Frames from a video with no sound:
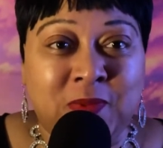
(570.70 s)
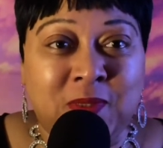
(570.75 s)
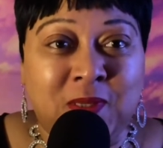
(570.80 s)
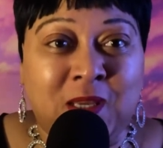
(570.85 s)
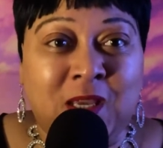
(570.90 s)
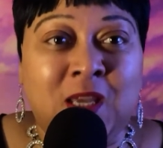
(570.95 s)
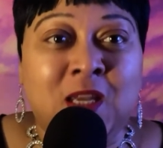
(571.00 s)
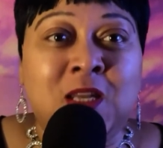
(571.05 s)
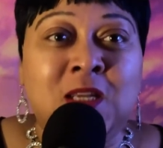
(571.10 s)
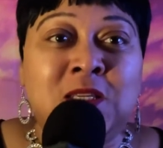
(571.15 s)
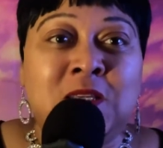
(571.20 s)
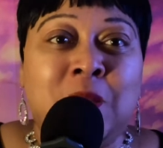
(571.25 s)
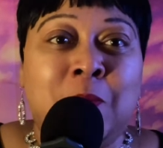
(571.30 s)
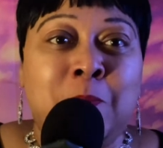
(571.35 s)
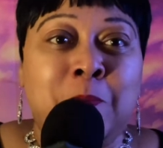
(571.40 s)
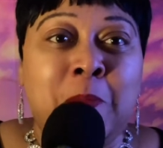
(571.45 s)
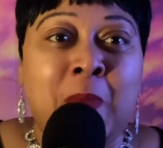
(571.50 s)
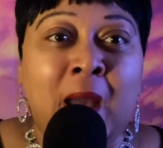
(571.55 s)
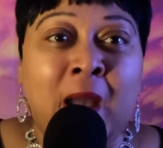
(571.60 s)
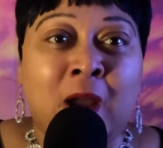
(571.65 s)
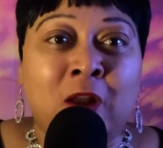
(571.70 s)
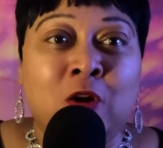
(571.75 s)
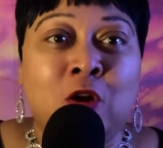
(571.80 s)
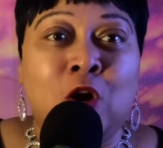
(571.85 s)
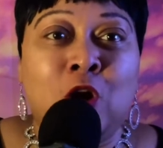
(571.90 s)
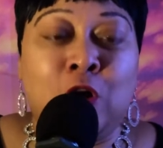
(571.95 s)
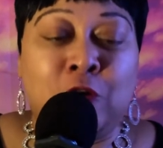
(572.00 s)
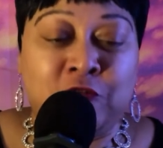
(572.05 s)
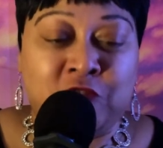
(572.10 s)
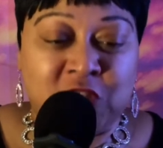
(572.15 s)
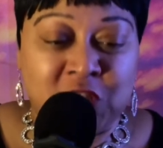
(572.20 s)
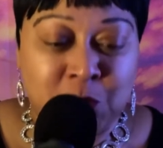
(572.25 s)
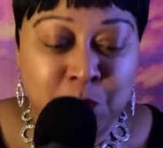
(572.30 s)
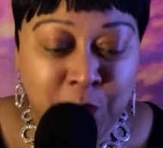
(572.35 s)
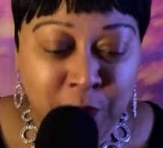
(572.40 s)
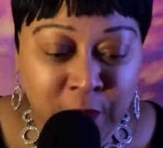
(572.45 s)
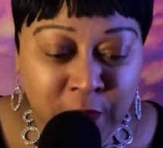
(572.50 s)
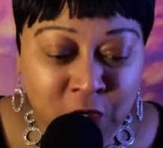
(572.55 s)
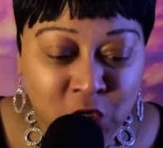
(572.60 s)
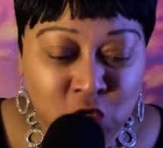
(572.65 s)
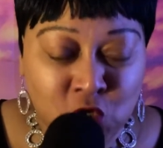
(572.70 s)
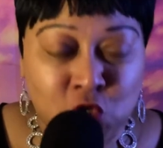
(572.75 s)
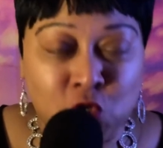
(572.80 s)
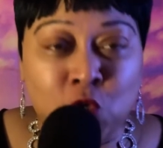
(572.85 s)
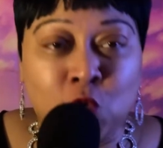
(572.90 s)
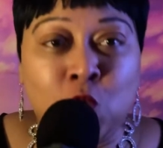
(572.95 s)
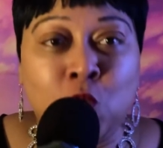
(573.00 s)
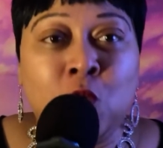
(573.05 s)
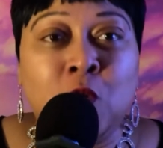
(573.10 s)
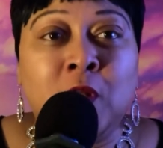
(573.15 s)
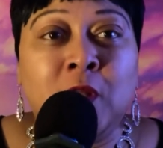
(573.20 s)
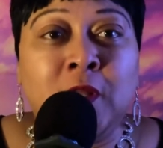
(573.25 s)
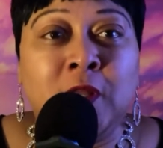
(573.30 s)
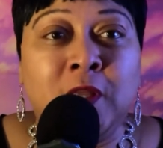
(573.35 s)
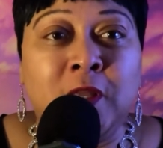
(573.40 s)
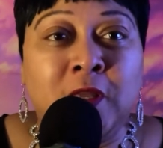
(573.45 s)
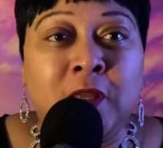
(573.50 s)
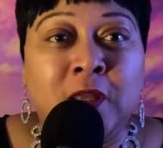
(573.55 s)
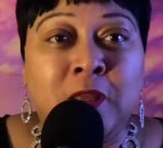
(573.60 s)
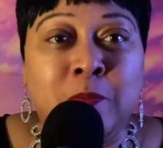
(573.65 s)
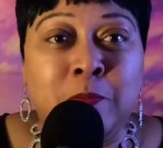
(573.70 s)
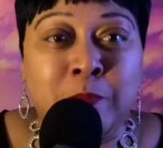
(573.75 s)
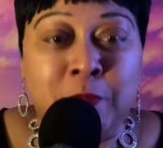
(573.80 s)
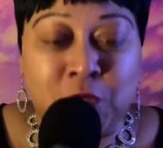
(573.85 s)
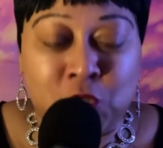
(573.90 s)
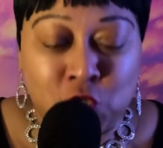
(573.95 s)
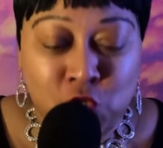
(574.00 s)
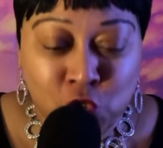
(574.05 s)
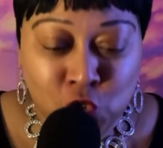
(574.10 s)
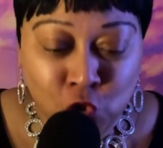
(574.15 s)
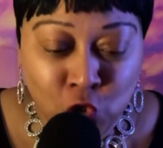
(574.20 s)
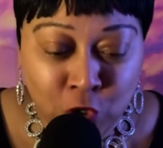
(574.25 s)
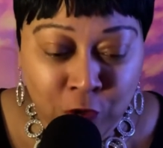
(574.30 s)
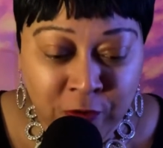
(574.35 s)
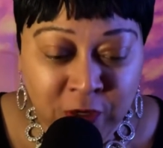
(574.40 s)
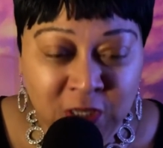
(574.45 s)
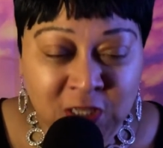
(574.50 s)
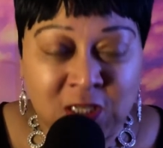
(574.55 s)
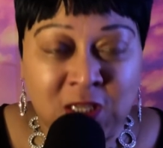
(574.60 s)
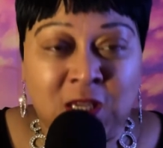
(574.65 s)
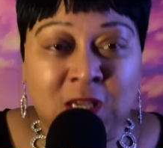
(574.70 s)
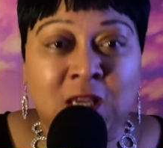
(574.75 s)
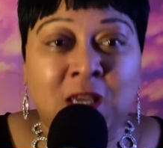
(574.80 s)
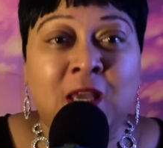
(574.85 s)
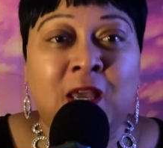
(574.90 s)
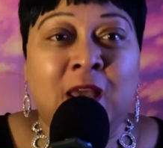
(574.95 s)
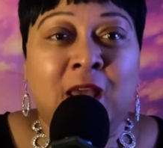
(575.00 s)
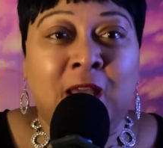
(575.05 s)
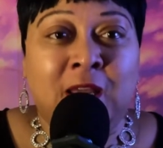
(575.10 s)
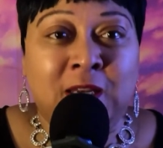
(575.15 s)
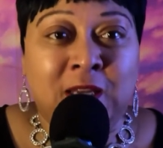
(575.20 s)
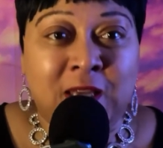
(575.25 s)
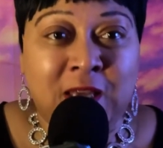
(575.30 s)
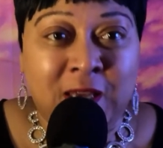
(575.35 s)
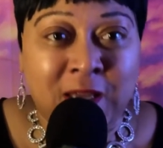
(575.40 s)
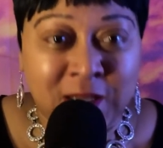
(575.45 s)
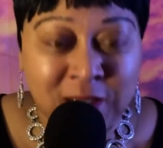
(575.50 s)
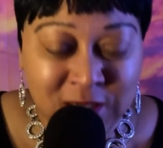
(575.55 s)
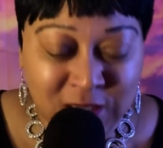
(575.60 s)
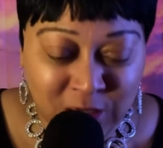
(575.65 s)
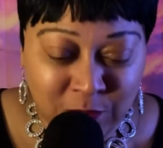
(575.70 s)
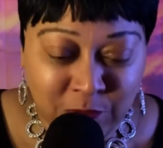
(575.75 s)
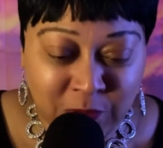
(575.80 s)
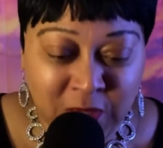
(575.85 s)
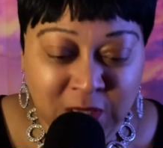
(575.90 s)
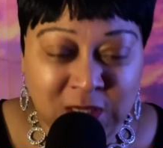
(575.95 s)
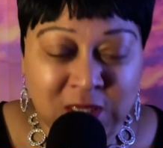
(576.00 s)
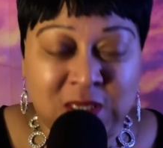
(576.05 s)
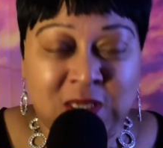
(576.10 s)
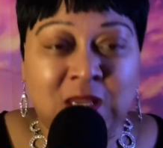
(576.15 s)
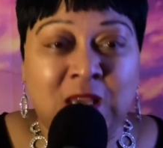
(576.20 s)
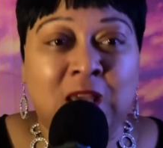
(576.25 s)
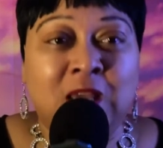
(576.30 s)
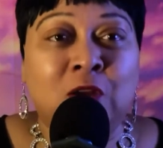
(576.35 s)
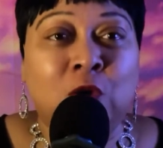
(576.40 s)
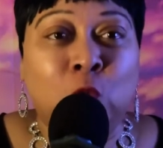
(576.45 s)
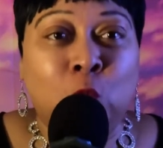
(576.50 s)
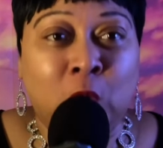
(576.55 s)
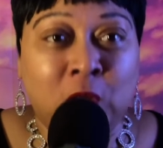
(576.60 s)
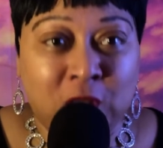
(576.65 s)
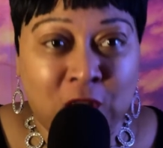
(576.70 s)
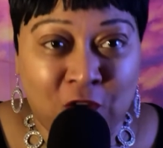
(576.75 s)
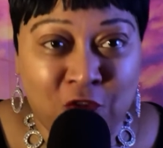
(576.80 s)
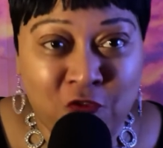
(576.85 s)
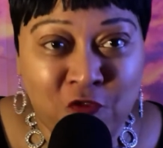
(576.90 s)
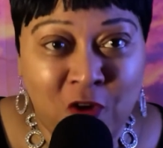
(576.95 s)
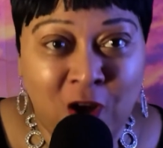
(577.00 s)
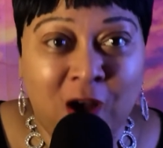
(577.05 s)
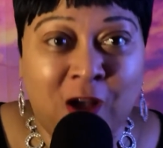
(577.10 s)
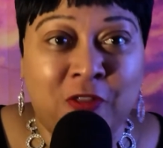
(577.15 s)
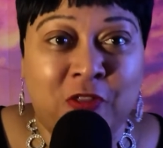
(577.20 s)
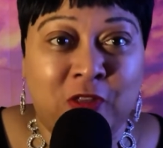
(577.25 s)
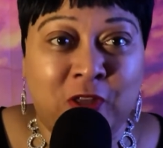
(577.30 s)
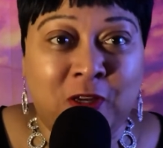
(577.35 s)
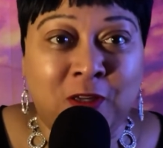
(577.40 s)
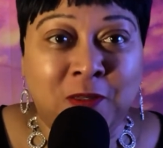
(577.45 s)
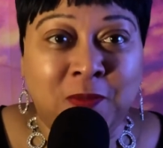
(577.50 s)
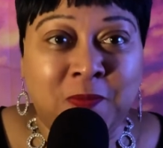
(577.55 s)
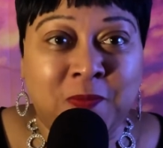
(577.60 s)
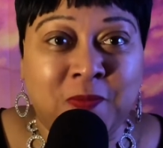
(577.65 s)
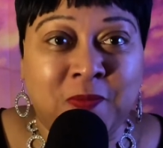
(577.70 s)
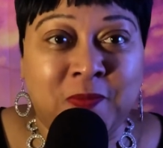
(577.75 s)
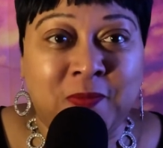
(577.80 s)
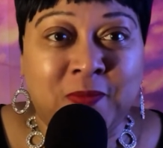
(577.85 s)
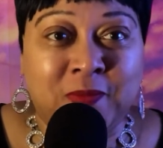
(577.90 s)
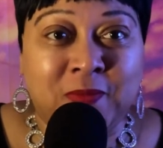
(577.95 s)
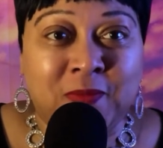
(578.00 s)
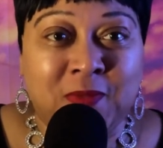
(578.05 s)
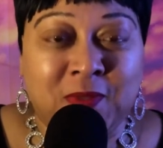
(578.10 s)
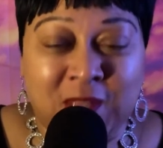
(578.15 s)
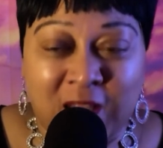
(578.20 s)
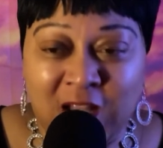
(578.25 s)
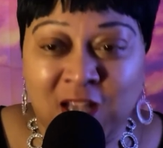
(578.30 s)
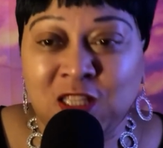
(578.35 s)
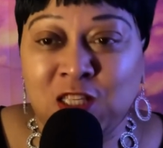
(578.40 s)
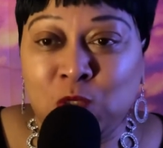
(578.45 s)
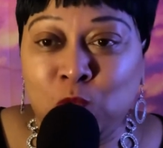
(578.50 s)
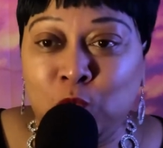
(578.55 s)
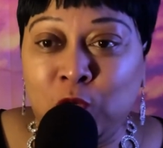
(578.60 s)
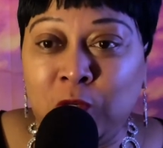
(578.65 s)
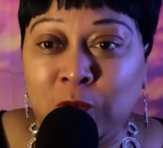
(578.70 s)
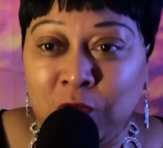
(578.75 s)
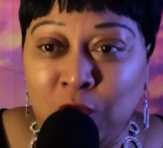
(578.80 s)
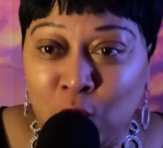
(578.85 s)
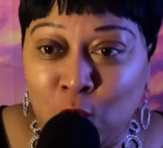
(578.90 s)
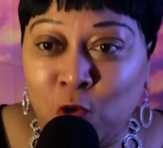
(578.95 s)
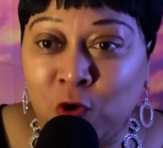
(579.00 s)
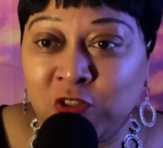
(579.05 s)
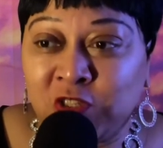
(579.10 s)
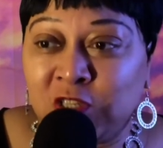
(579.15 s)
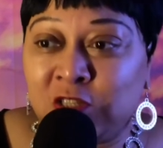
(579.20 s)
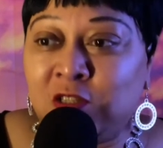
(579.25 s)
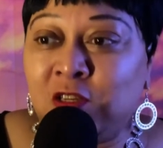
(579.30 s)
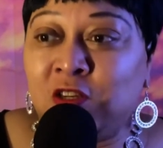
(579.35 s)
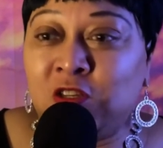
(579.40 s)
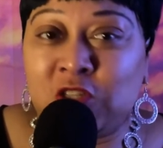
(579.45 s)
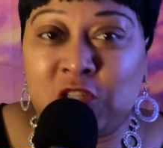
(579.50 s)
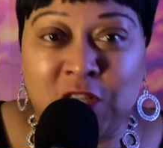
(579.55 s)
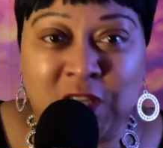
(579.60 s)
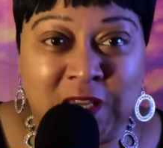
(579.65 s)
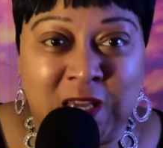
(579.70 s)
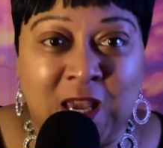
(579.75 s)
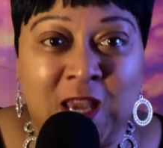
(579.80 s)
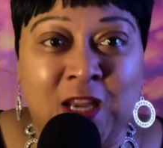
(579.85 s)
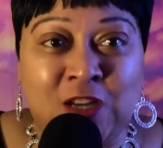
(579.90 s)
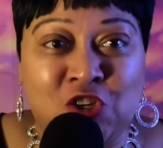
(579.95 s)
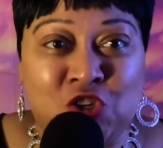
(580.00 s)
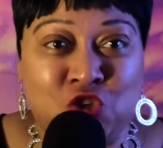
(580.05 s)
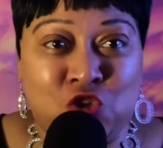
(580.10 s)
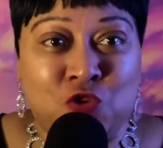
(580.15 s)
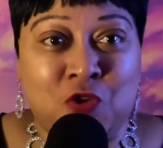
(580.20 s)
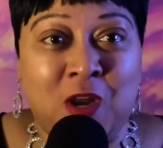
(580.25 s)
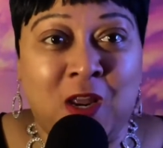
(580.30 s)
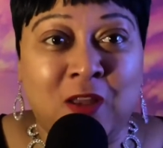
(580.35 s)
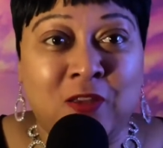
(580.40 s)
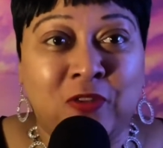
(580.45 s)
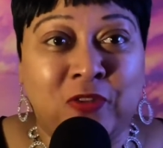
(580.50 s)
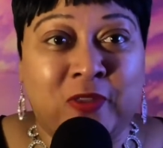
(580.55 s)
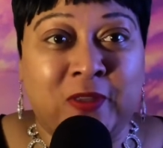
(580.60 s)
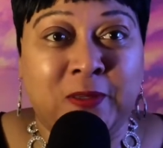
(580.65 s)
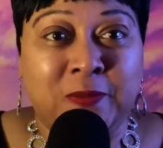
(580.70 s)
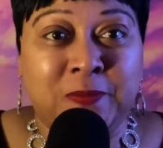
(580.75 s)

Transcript: It is a matter of spiritual maturity and intimacy with the Father. That's what causes us to gain strength.